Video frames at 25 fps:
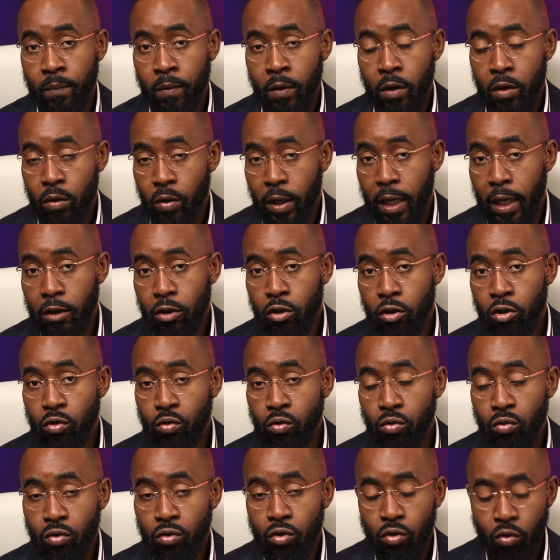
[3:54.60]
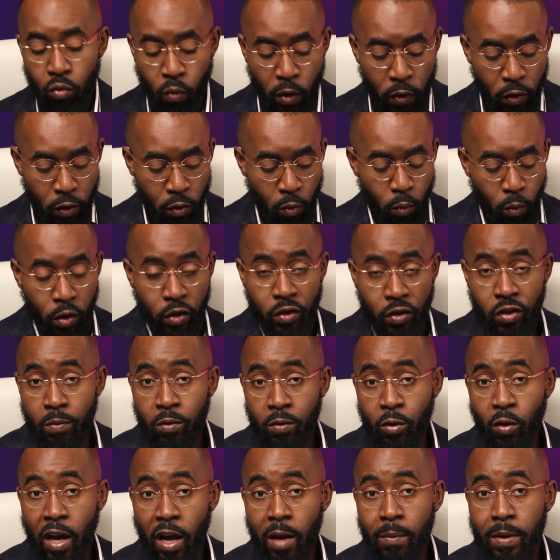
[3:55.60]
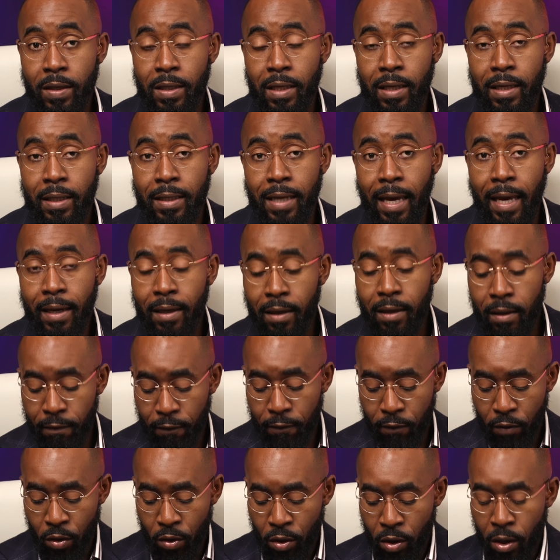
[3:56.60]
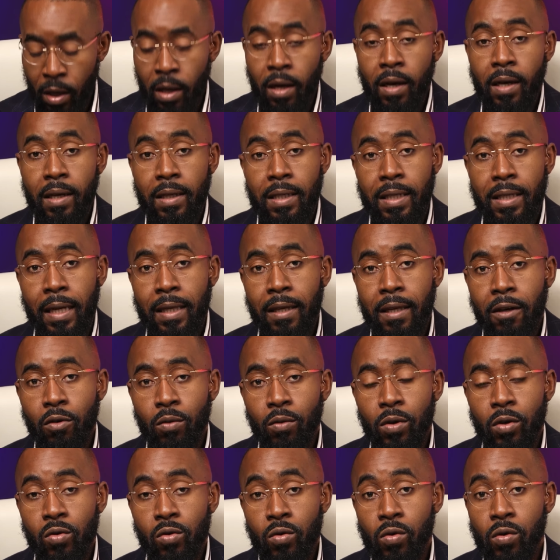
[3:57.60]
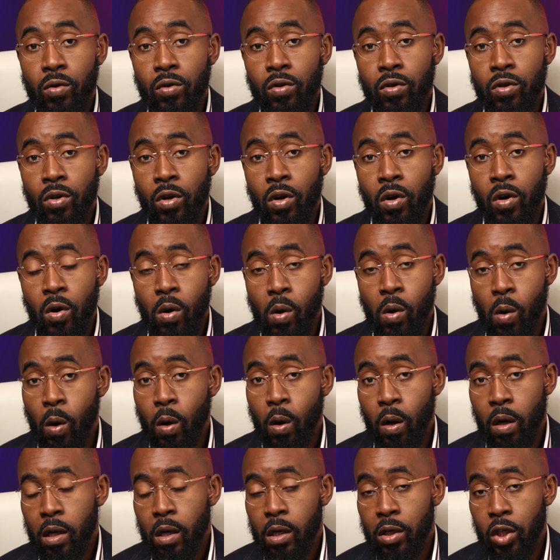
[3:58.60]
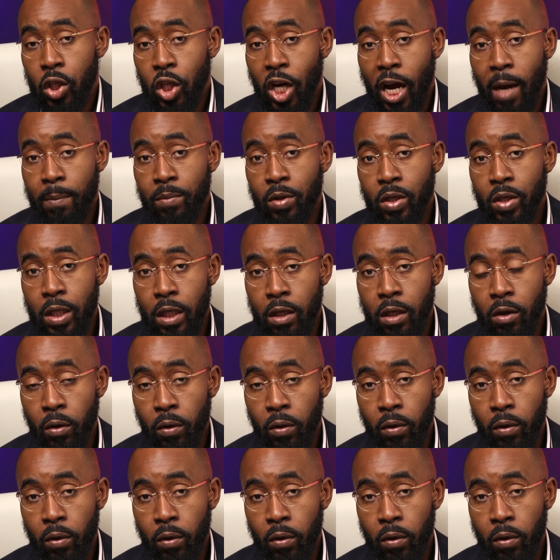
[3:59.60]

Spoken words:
You can choose whether you want to subscribe as an executive, a technical resource, or a job seeker.